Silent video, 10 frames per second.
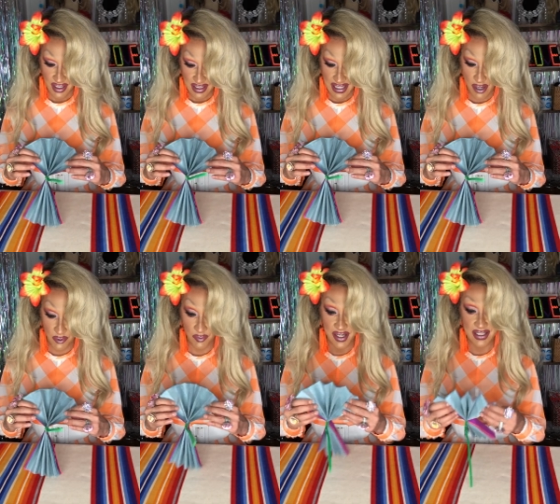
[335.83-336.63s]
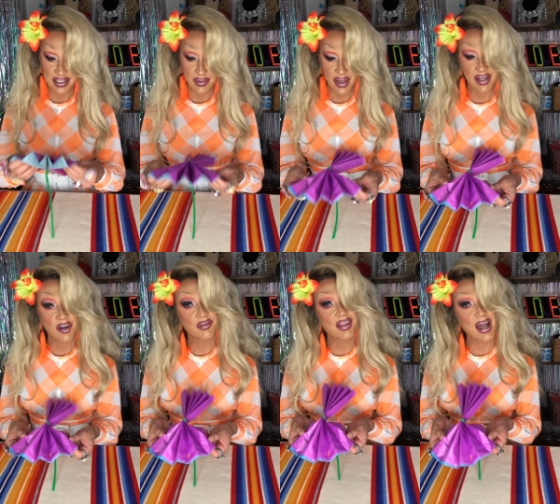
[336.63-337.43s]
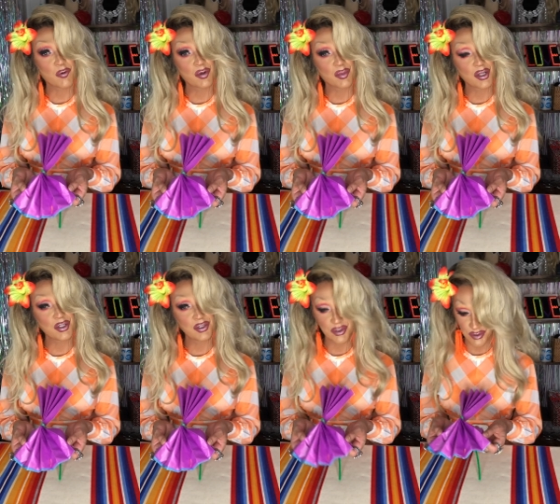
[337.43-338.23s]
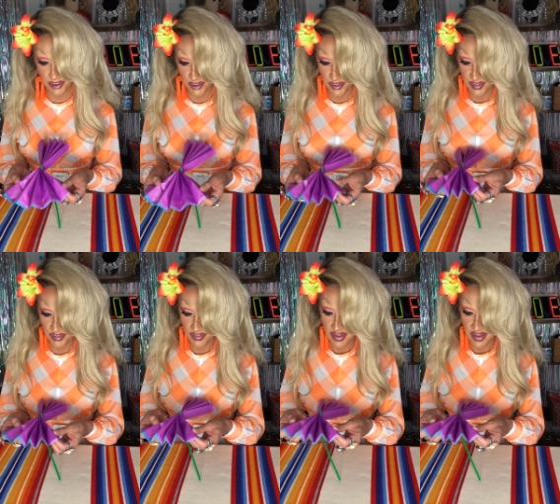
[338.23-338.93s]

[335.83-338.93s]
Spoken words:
we're ready to make our flower bloom.